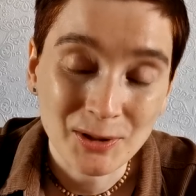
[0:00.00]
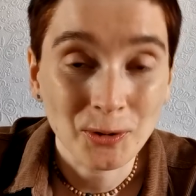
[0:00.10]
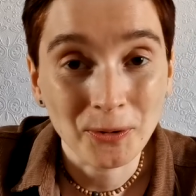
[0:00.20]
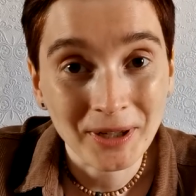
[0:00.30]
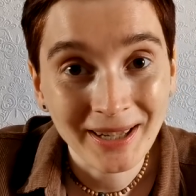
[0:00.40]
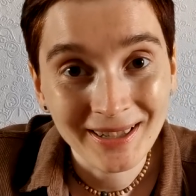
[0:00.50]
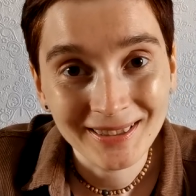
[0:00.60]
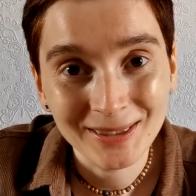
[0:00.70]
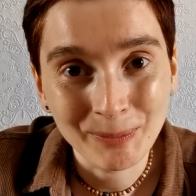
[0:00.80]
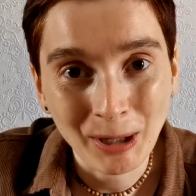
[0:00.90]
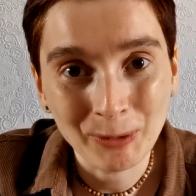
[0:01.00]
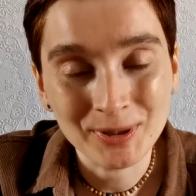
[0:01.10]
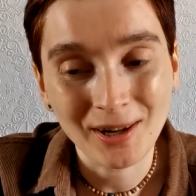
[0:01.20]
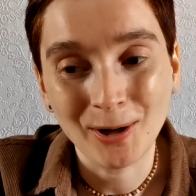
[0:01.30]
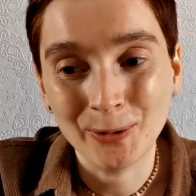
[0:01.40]
story
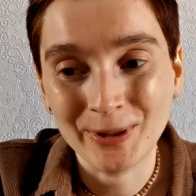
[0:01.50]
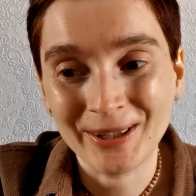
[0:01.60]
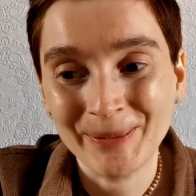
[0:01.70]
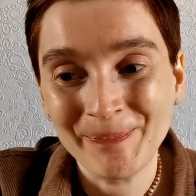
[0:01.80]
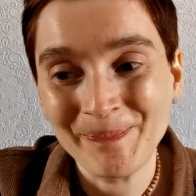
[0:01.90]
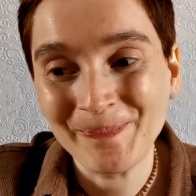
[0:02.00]
about our